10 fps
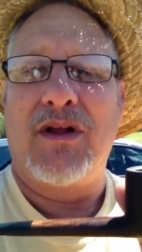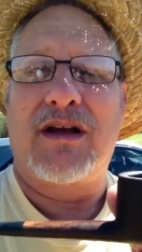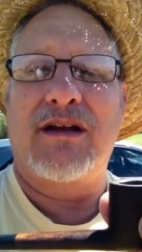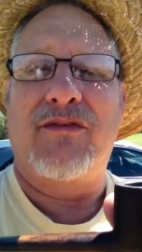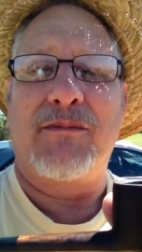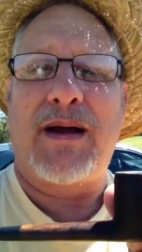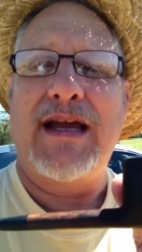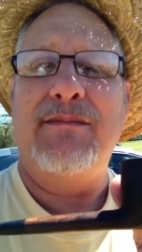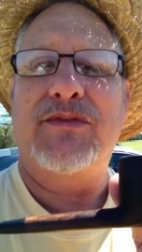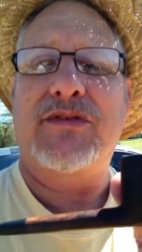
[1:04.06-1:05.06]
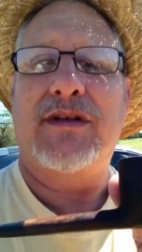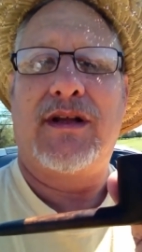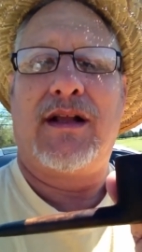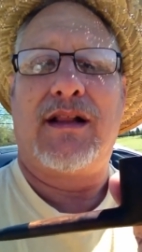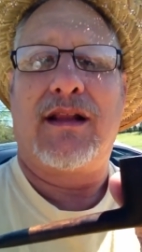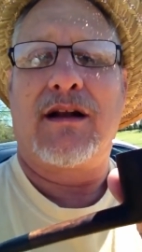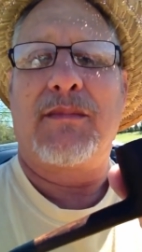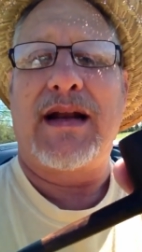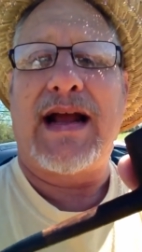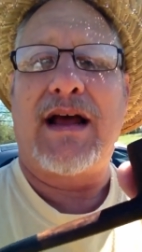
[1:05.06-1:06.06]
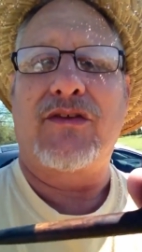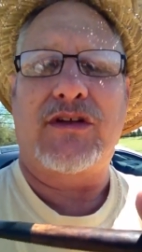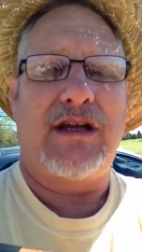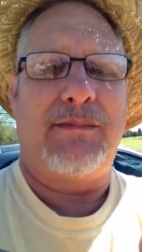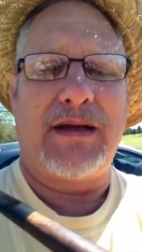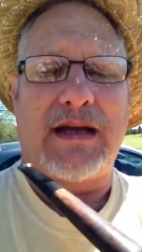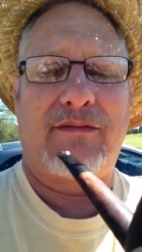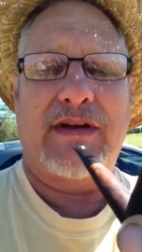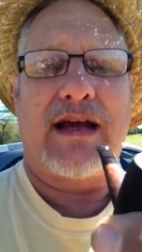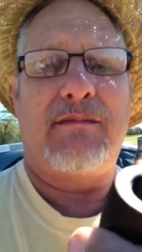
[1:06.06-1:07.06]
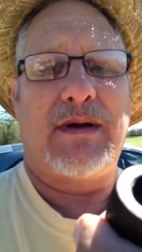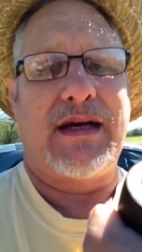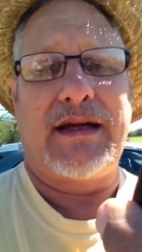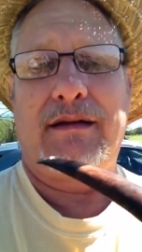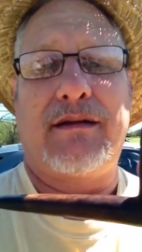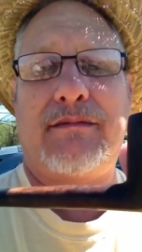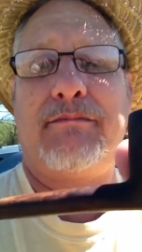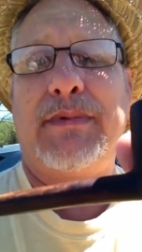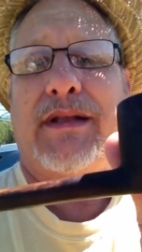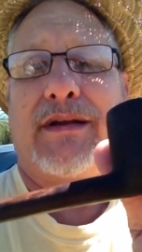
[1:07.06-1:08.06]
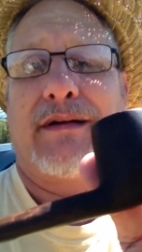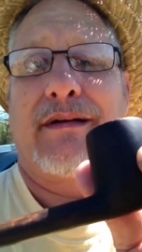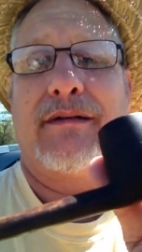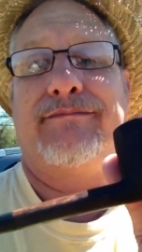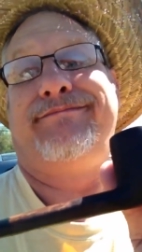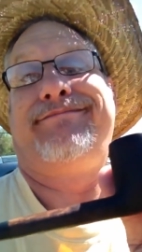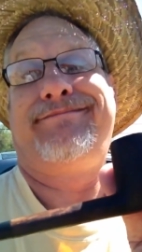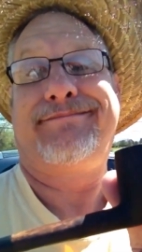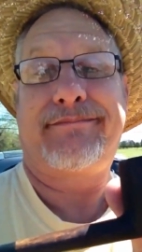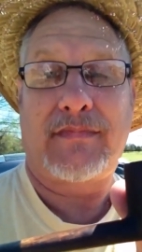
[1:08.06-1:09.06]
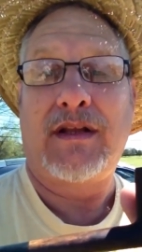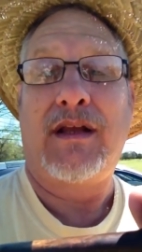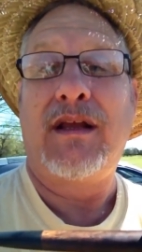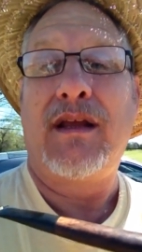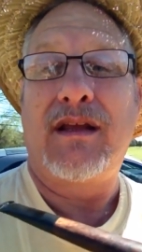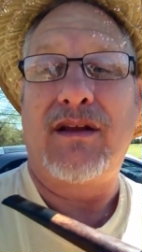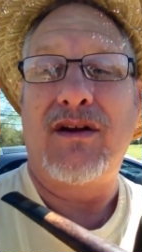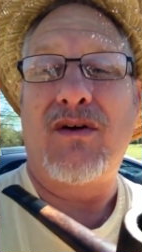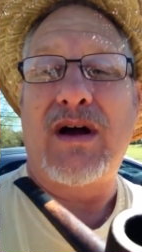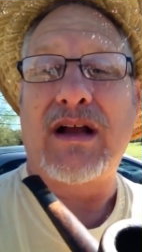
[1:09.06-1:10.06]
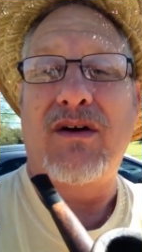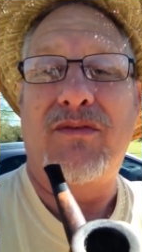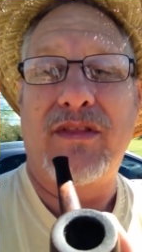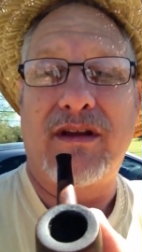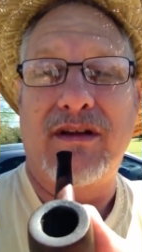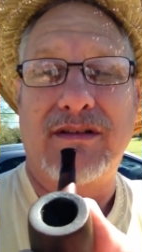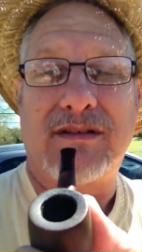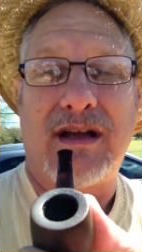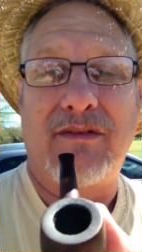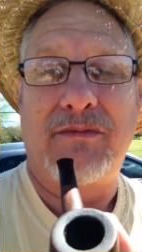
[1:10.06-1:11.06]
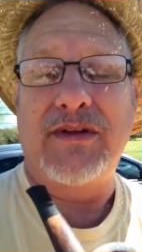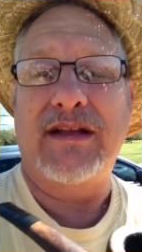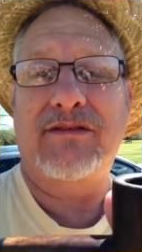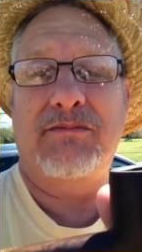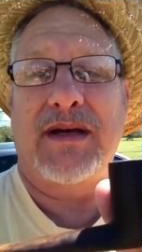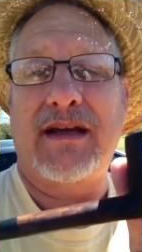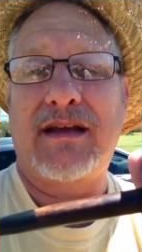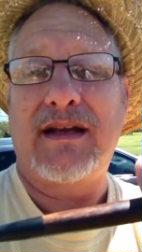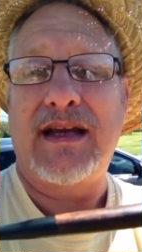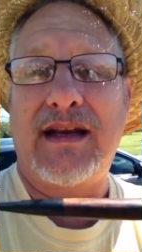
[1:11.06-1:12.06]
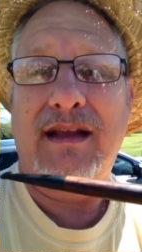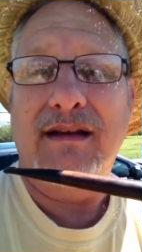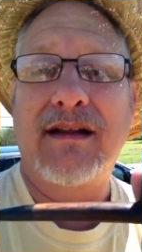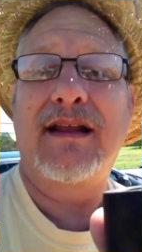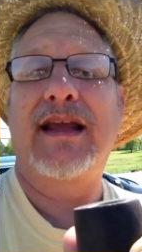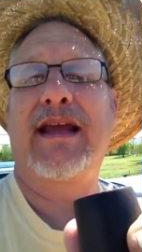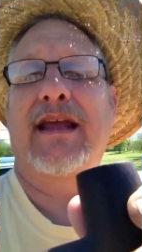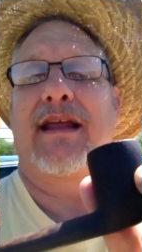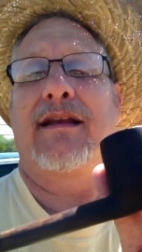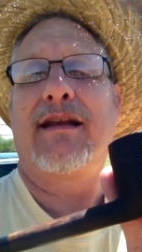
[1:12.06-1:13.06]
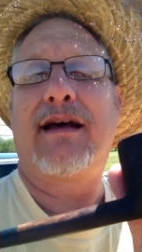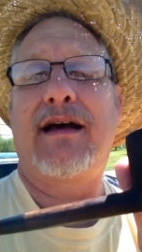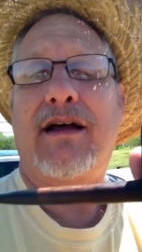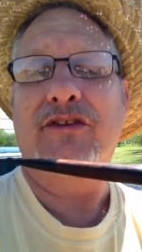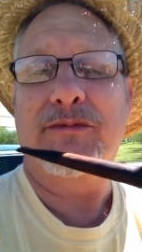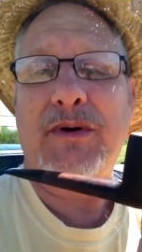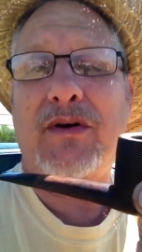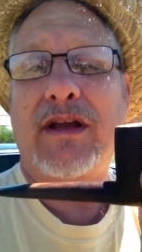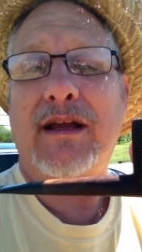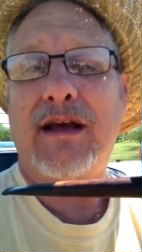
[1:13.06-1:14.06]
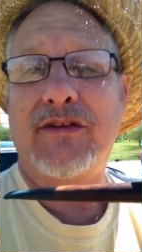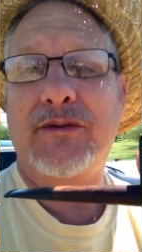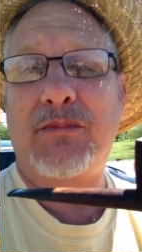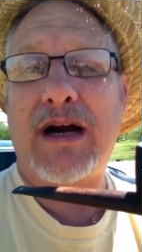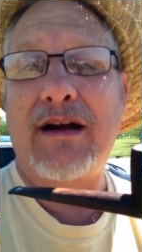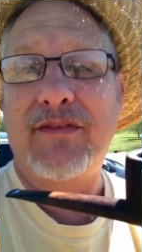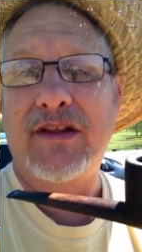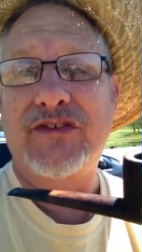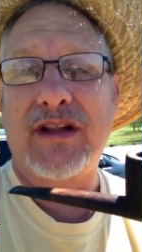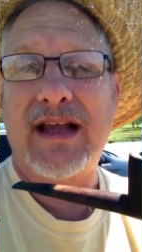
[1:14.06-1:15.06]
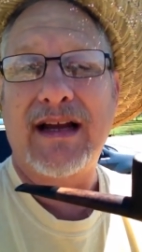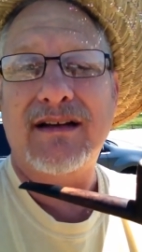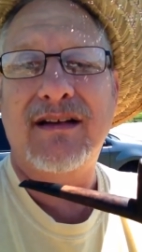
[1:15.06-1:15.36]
looking for pipes, a little bit of housekeeping. I've got my billiard. You know I go for the good stuff, and that's my Canadian. And smoking some Briarville Select,